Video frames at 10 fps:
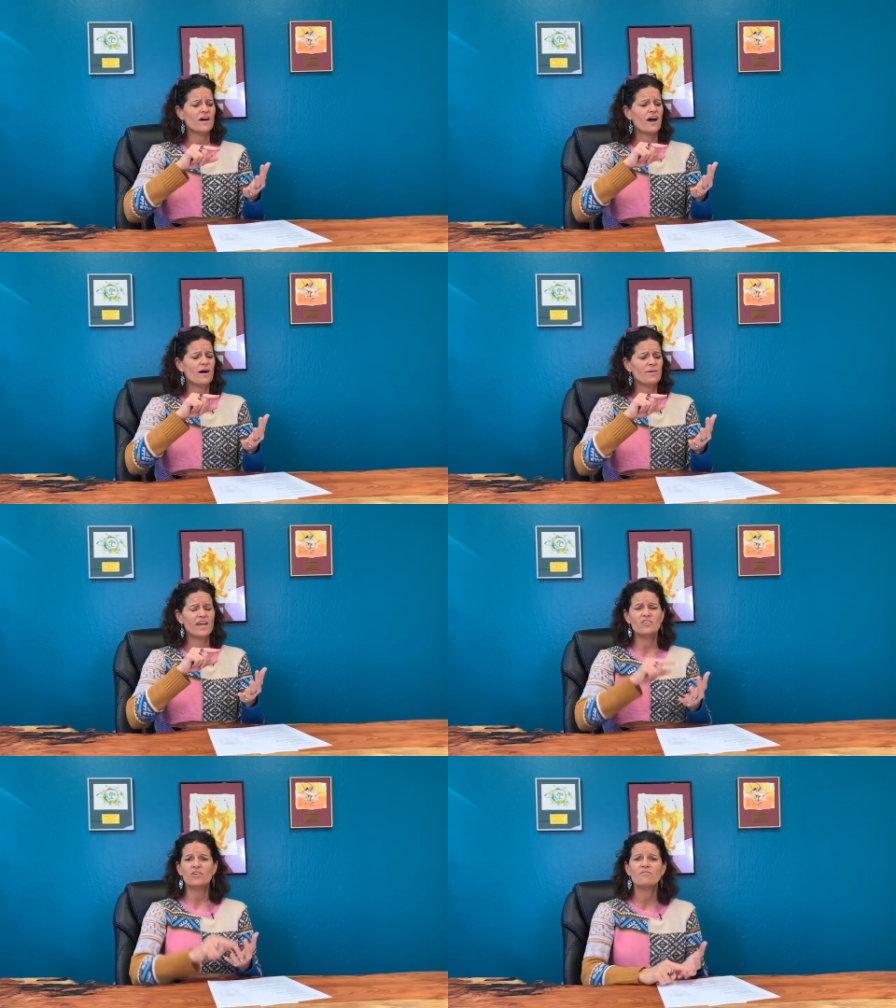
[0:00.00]
um,
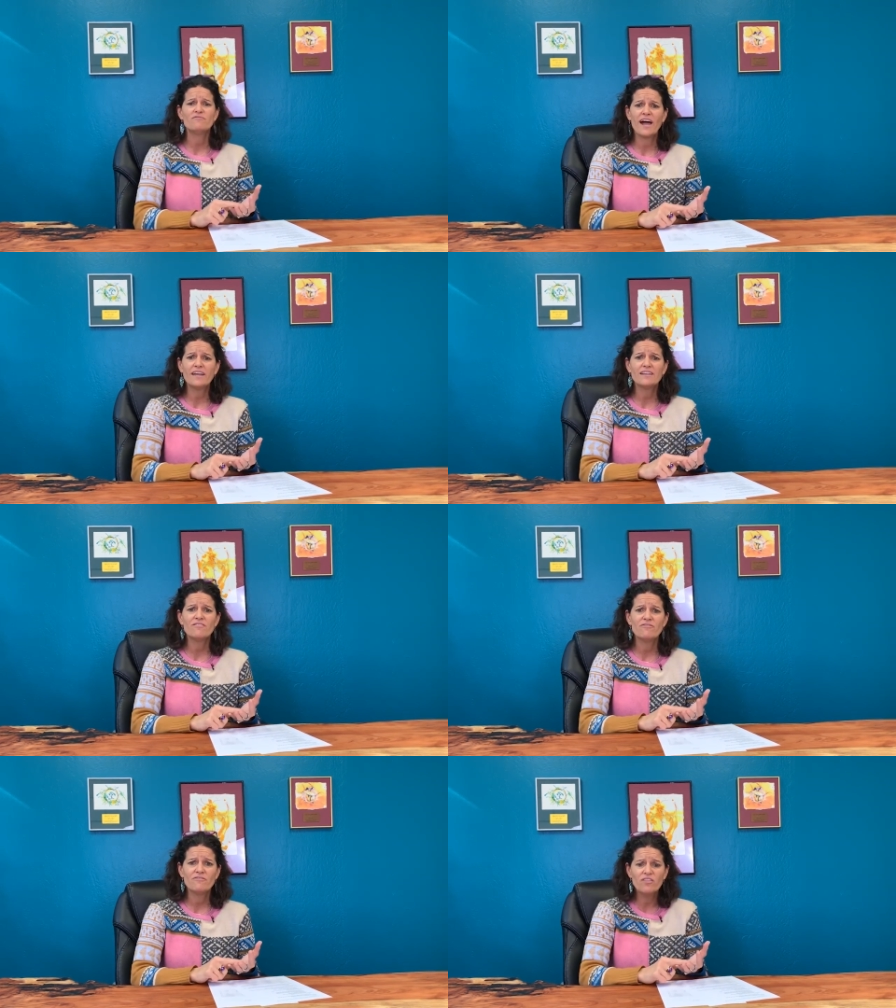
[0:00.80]
and you can
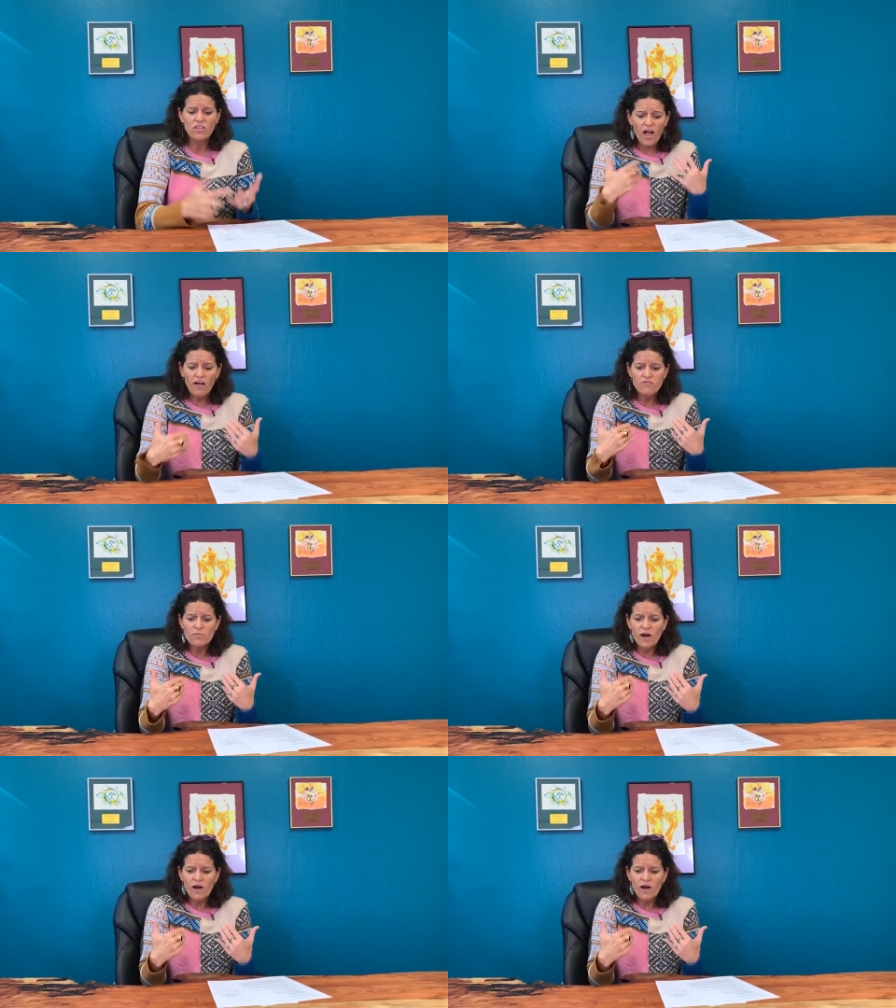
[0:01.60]
finally love the